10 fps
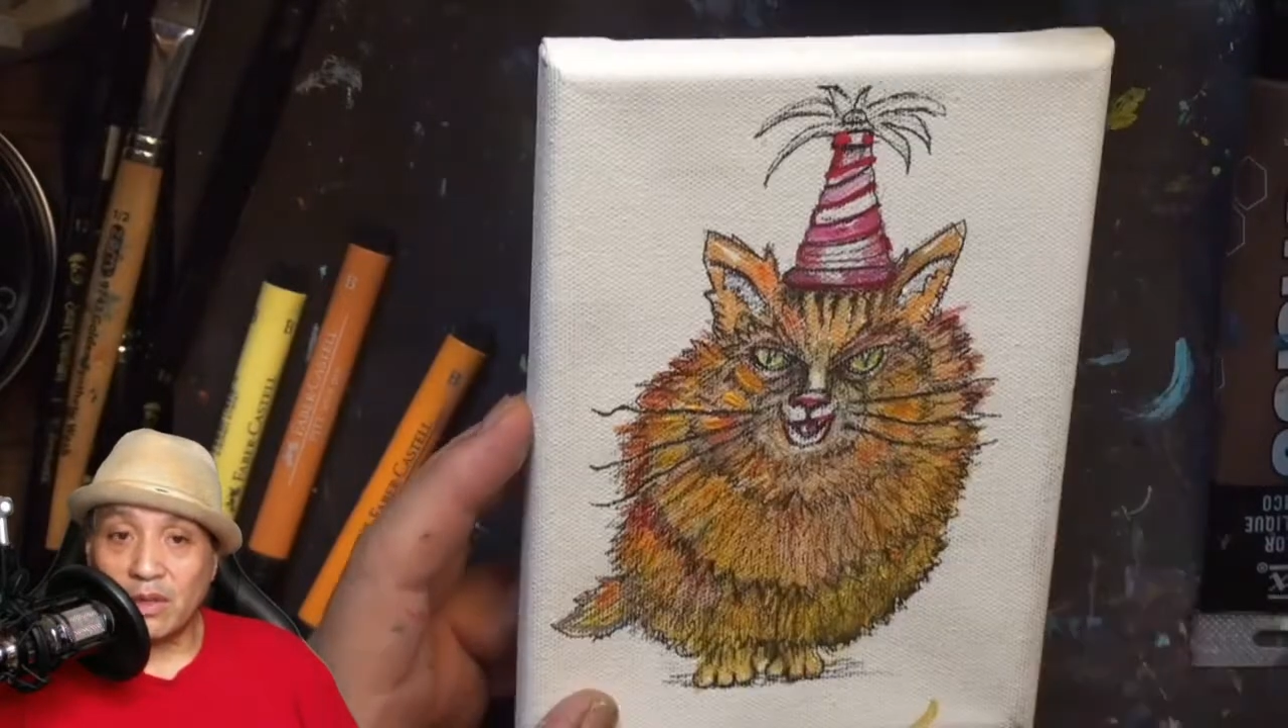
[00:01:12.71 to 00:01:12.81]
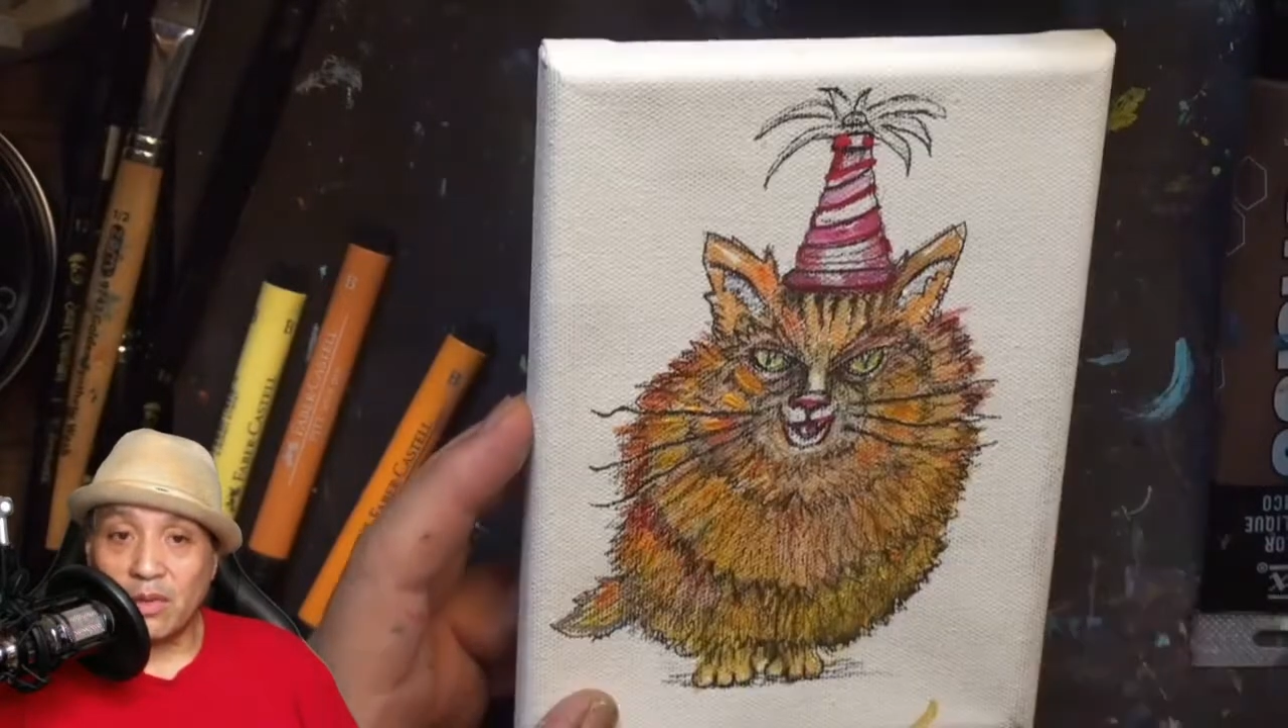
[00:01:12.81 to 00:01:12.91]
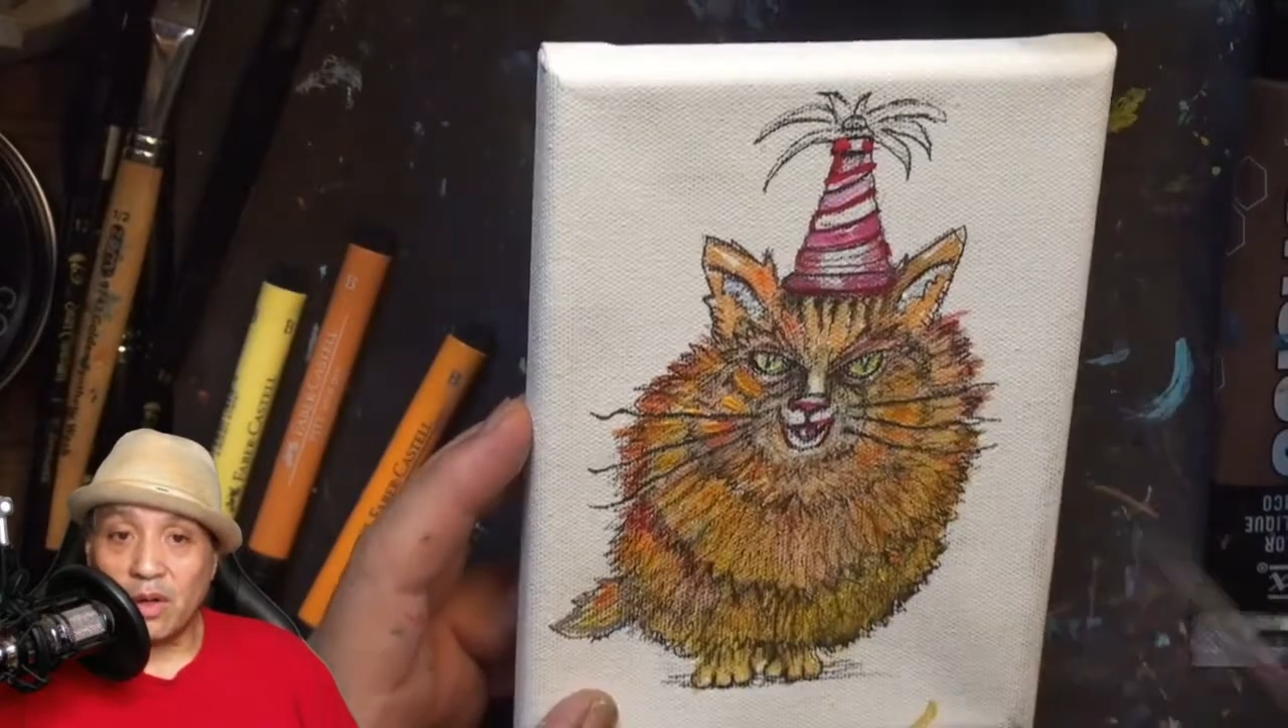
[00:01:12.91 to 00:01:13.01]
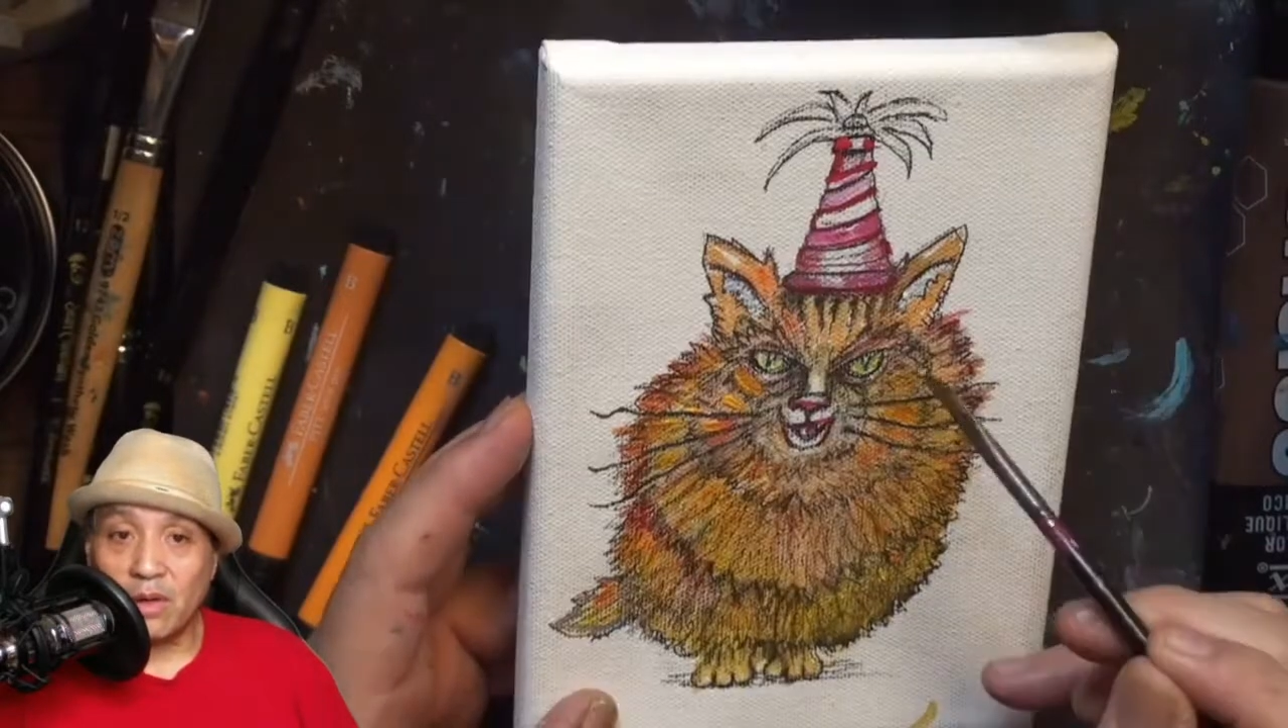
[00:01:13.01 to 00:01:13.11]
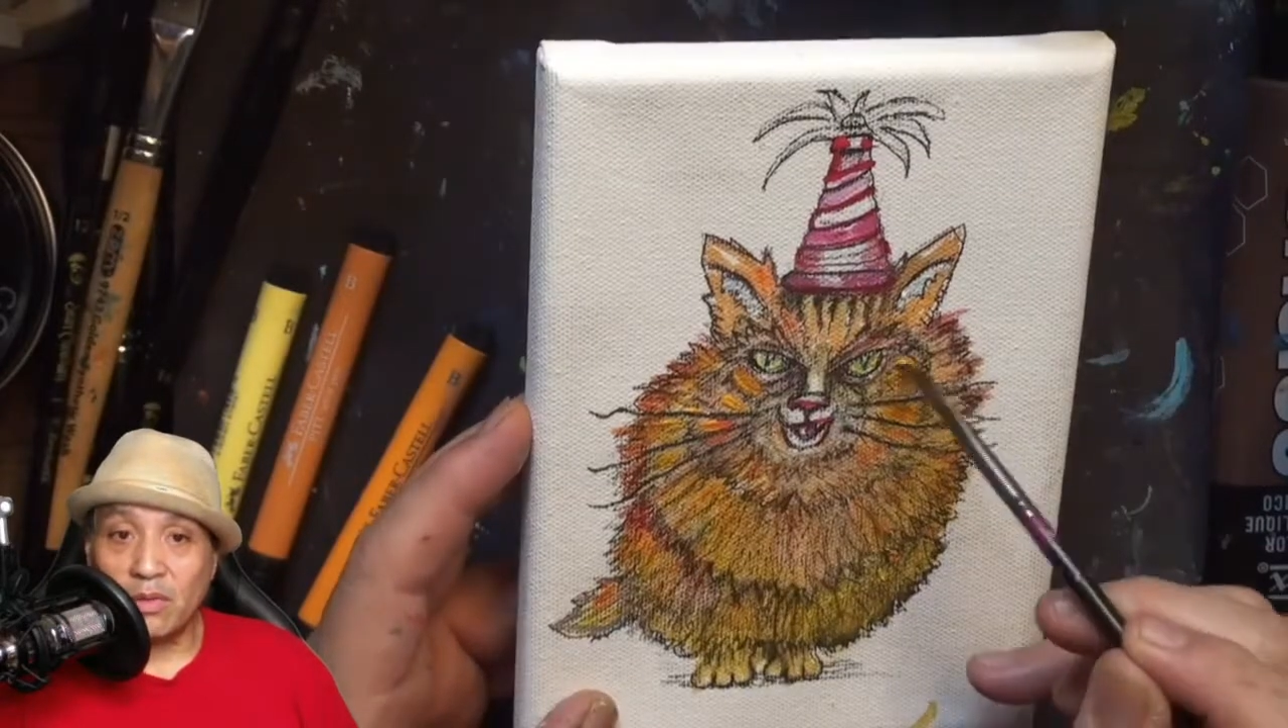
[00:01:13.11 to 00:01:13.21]

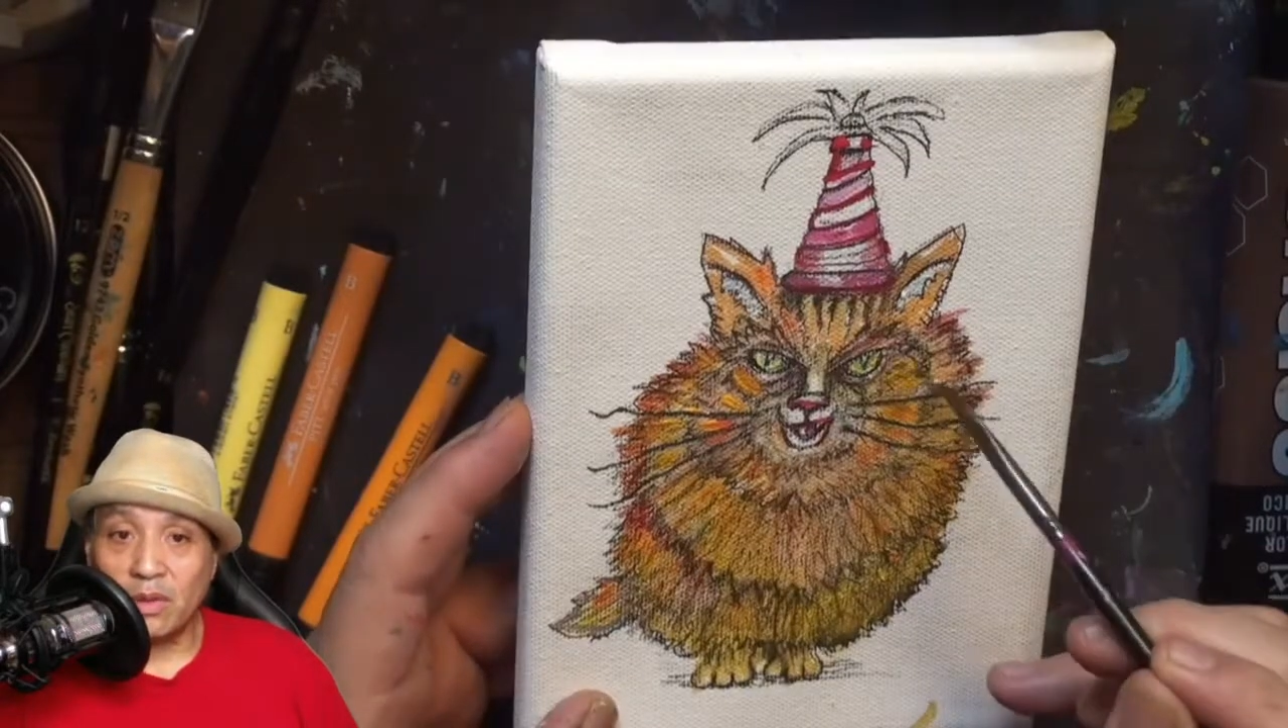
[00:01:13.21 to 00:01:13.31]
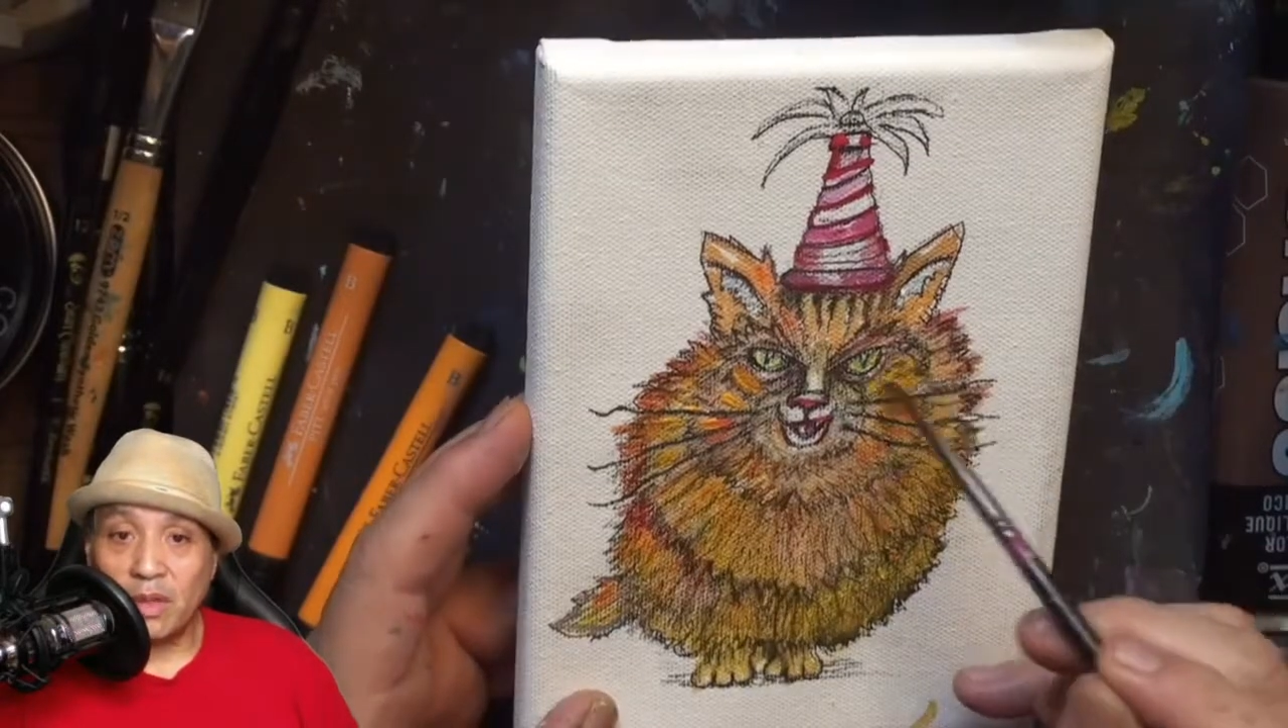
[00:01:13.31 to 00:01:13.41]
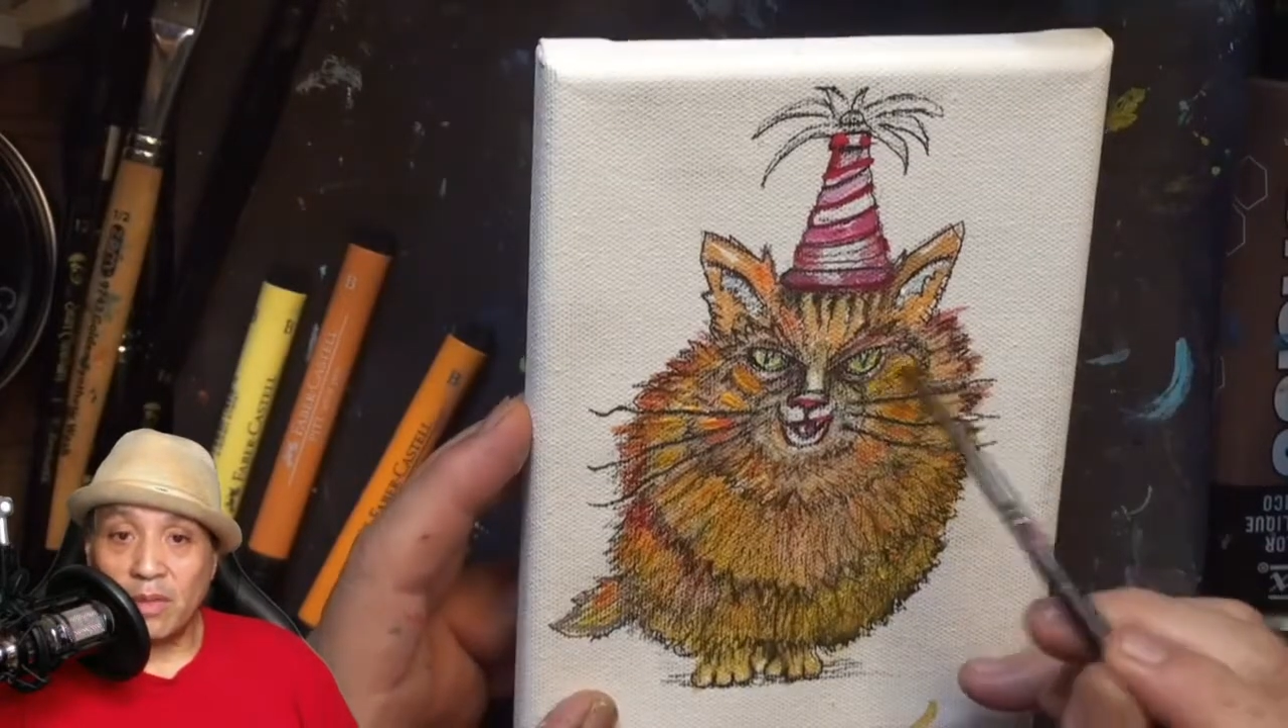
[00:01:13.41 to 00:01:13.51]
quote